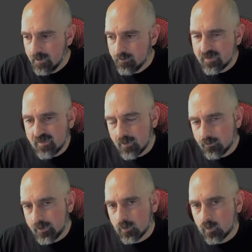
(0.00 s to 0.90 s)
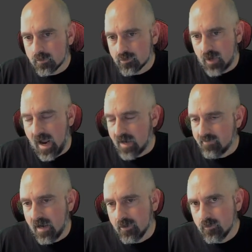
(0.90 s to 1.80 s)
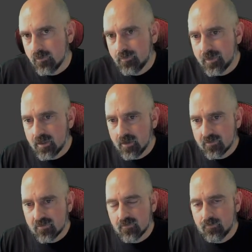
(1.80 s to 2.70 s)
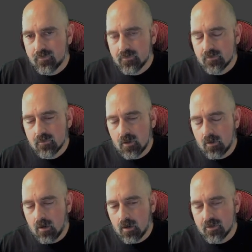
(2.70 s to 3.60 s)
it's not real-world drag values, because there are